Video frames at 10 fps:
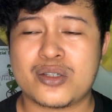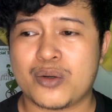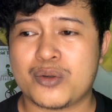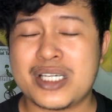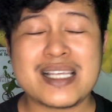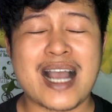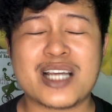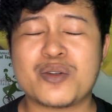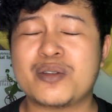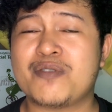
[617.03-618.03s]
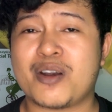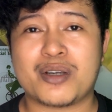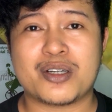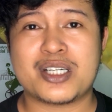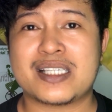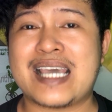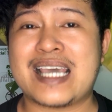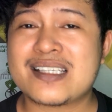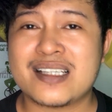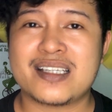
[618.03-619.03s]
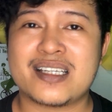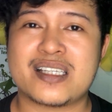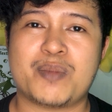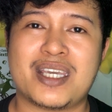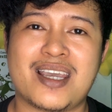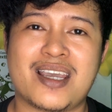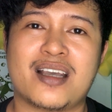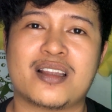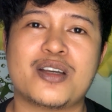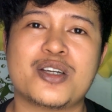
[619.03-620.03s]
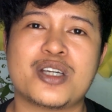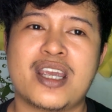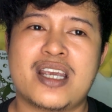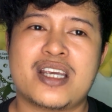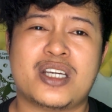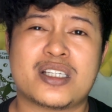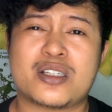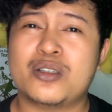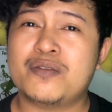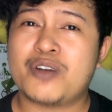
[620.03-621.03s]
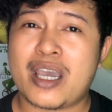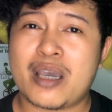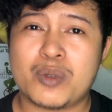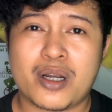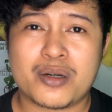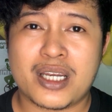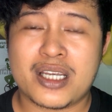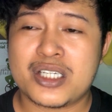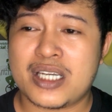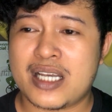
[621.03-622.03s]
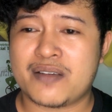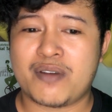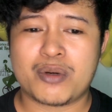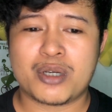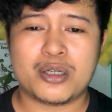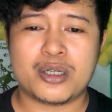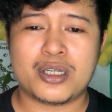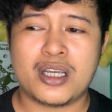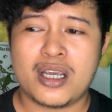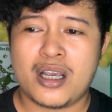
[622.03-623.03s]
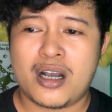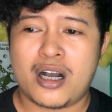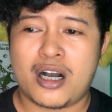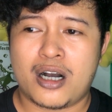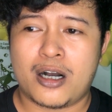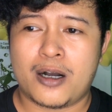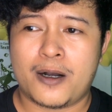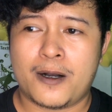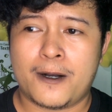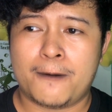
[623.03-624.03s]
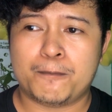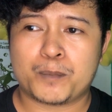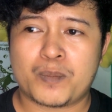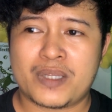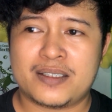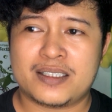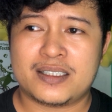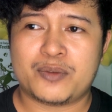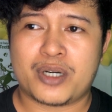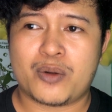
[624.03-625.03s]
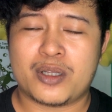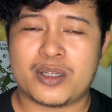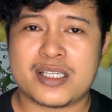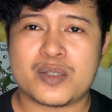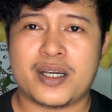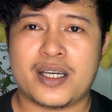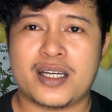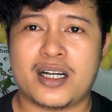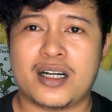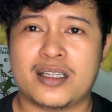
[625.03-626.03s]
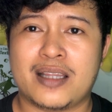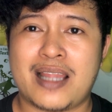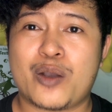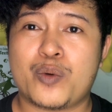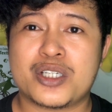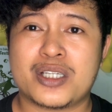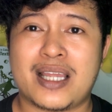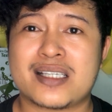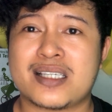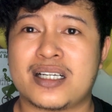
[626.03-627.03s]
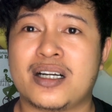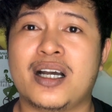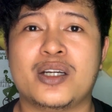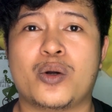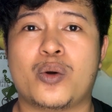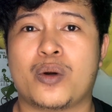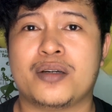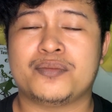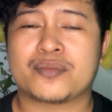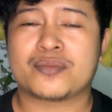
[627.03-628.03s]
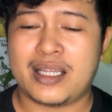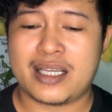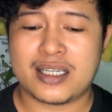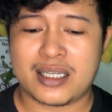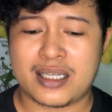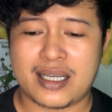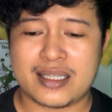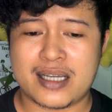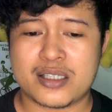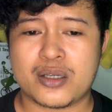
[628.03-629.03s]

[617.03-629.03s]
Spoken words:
So she's actually very good. She's excellent in speaking English. She has good vocabulary. She has a very good what I call this one, language lexicon, or like that.